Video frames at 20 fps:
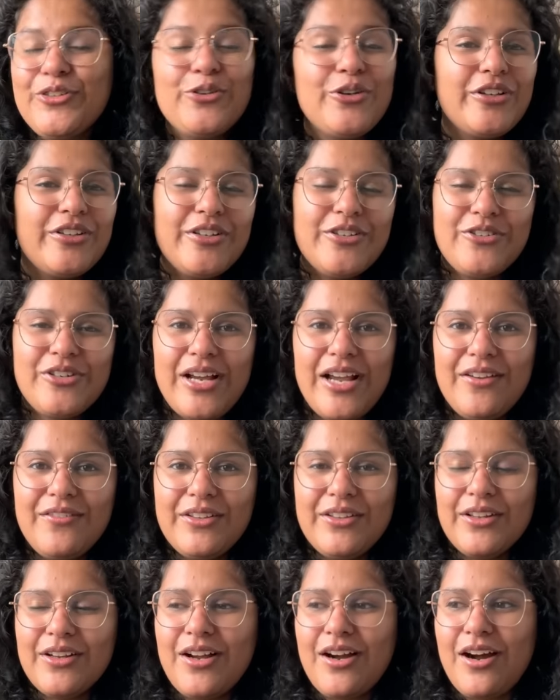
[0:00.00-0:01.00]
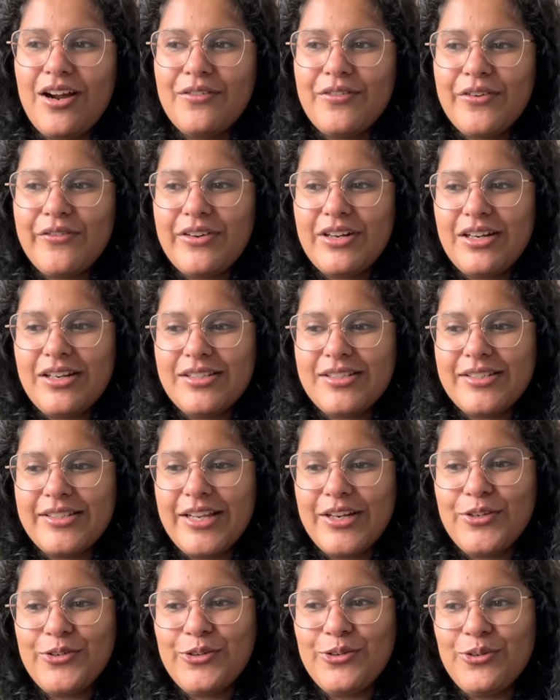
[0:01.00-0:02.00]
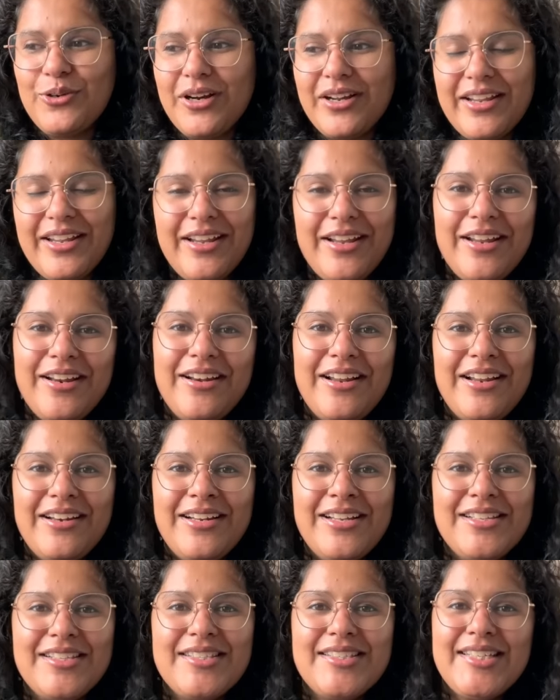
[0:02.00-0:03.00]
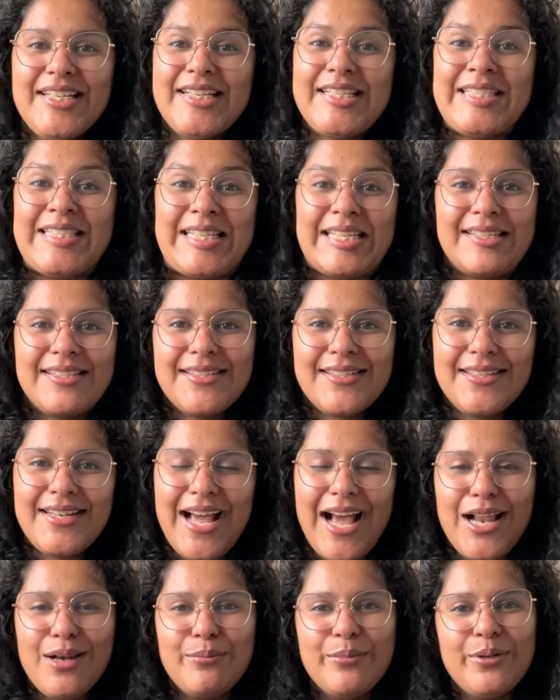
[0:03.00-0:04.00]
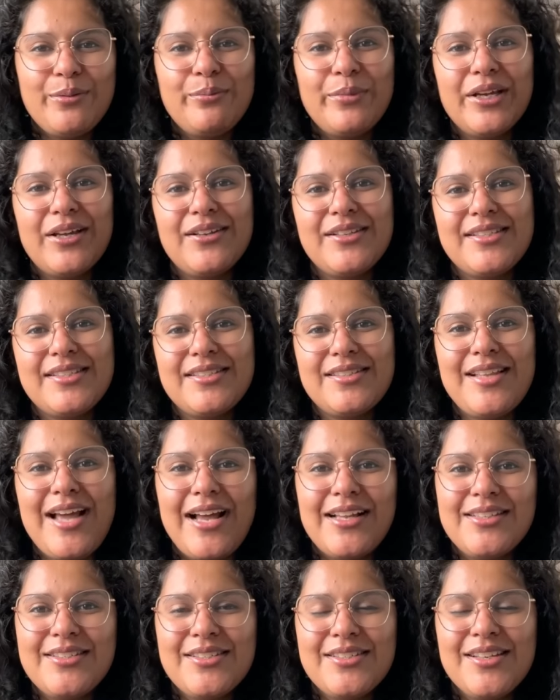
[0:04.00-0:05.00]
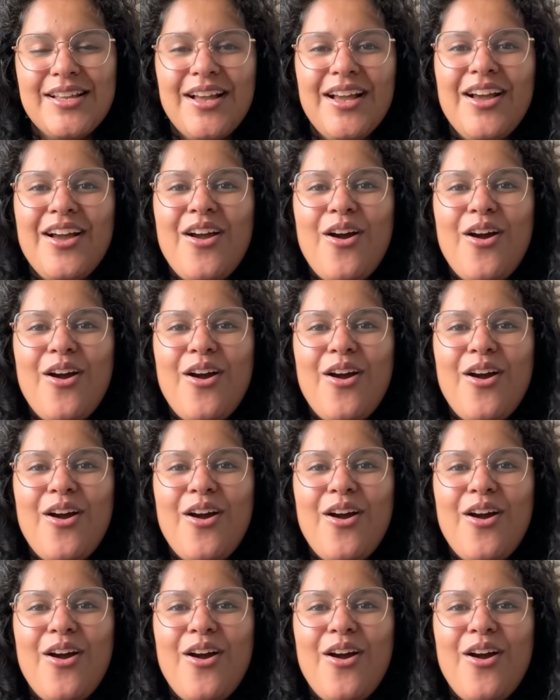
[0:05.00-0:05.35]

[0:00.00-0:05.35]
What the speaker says: the drive in the car. We were listening to Noah Kahan and his Tick Season album, because that's